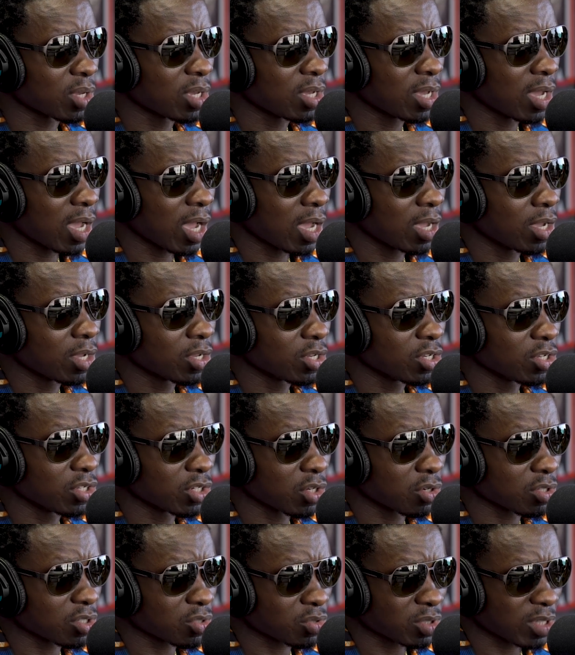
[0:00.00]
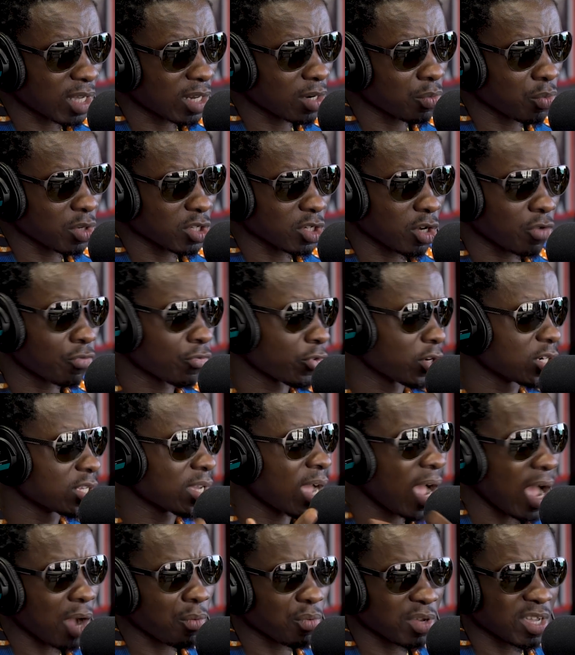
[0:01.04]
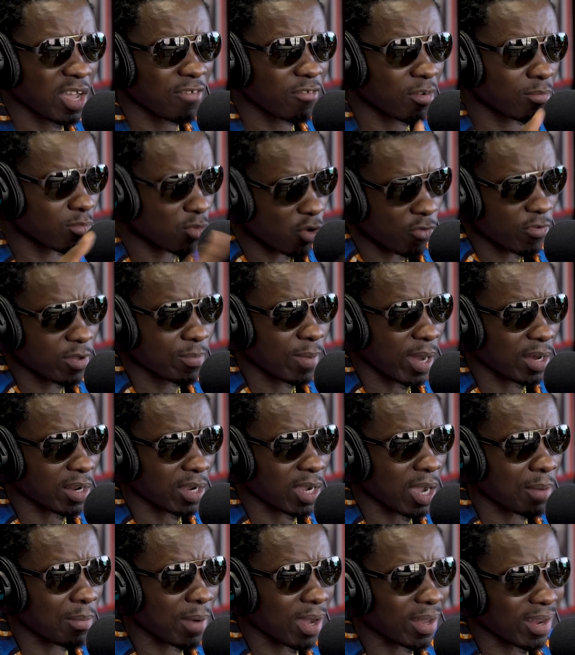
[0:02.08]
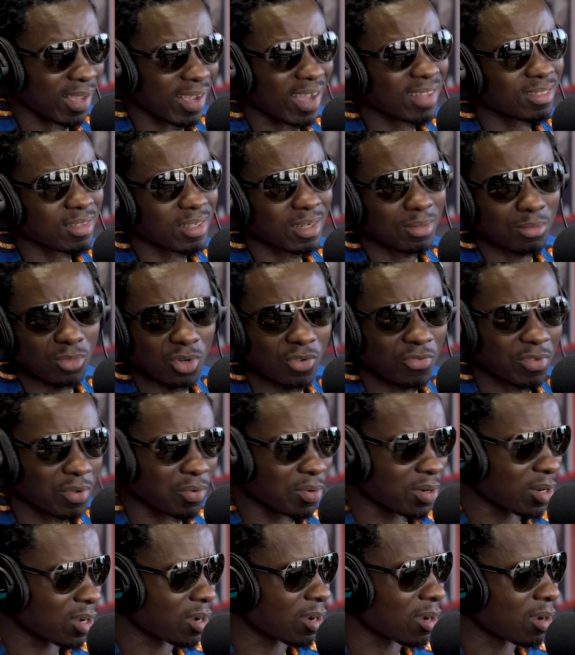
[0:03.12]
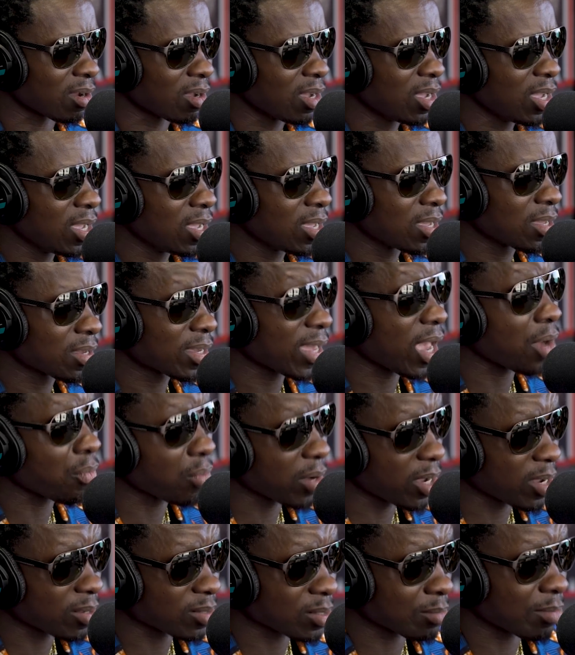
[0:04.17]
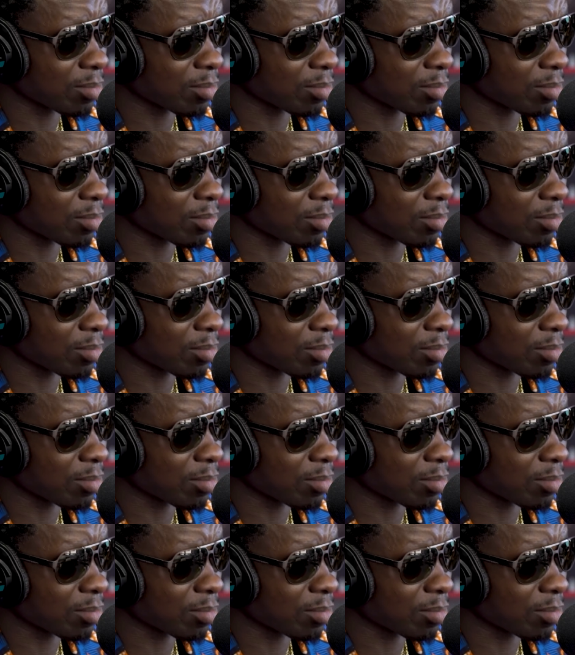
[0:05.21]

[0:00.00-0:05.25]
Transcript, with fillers: Yeah, man. You know, sell it when you're really hot. We right. have a movie about to come out. Like I did a movie with uh Katt Williams